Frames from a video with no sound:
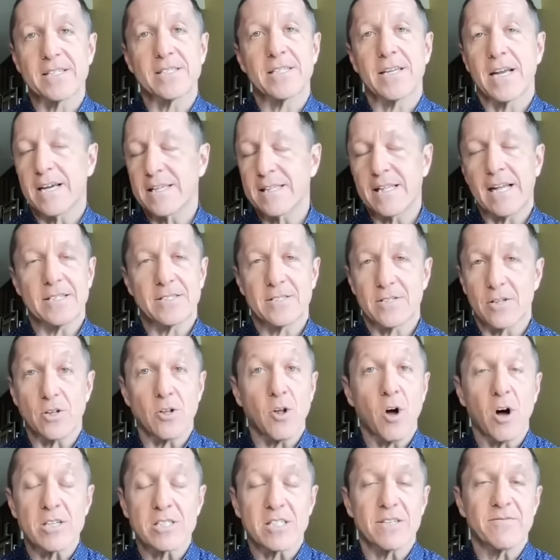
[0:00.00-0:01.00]
and that's the
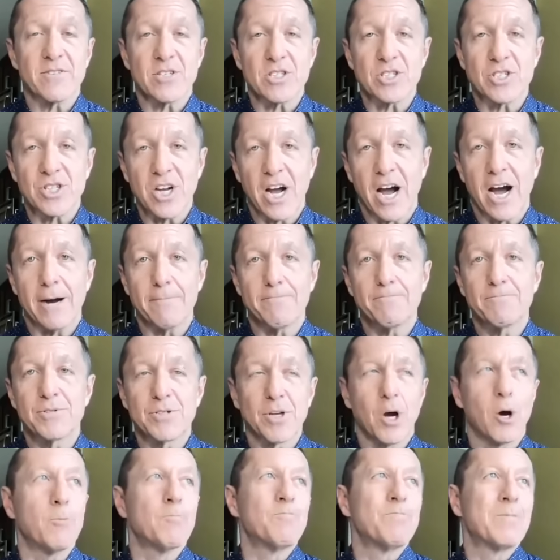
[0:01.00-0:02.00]
loss of his job.
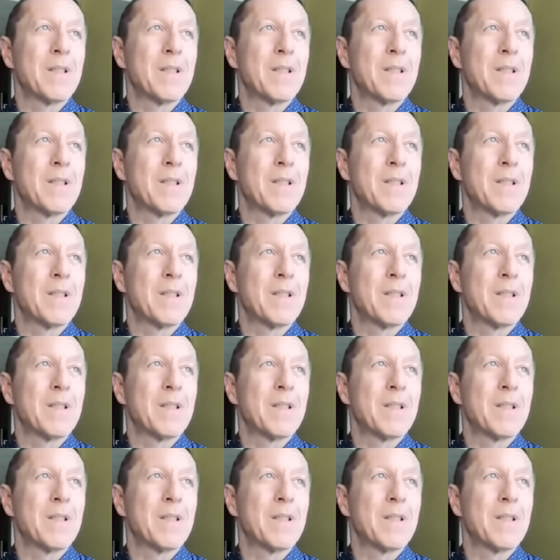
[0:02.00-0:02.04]
So